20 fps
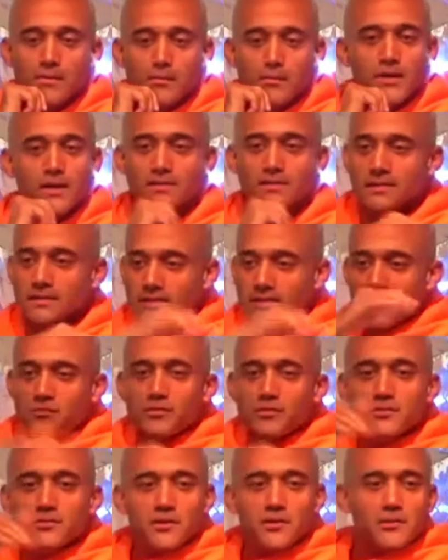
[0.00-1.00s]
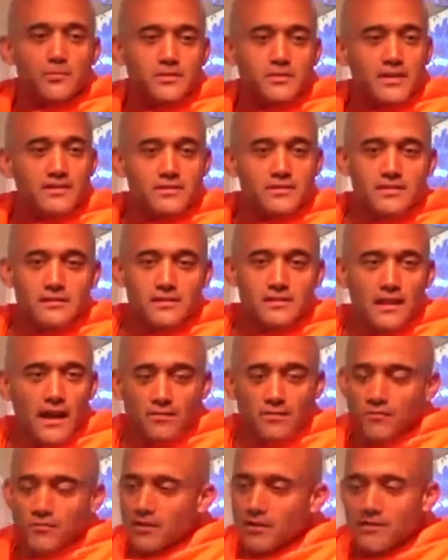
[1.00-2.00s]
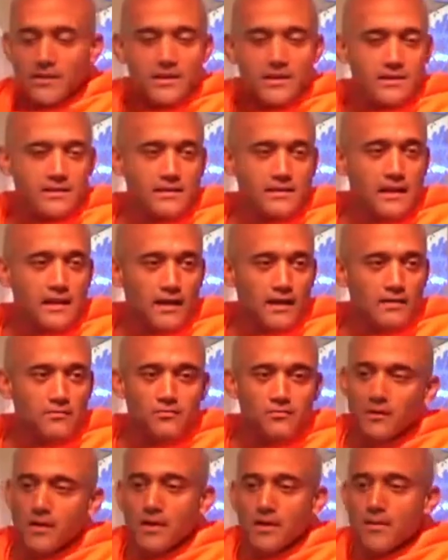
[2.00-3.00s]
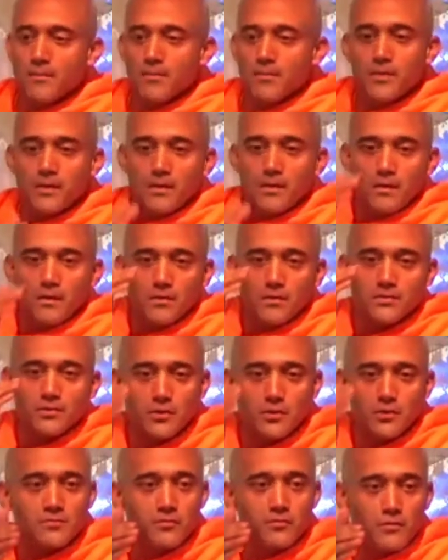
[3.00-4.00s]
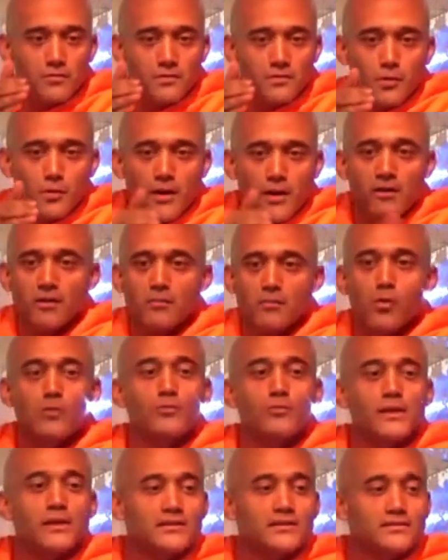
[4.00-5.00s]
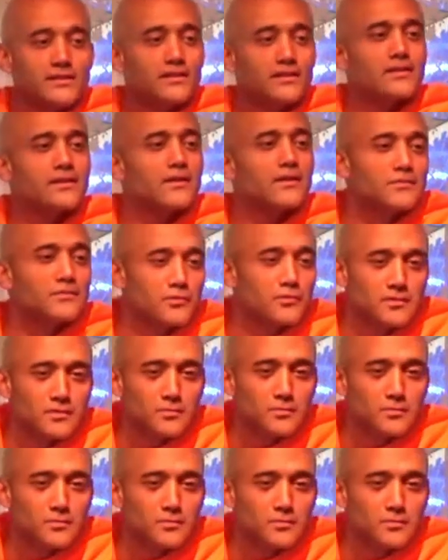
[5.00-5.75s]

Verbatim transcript: Because in different circumstances in life, in our day to day life, certain forms of prayer are more realistic than other forms of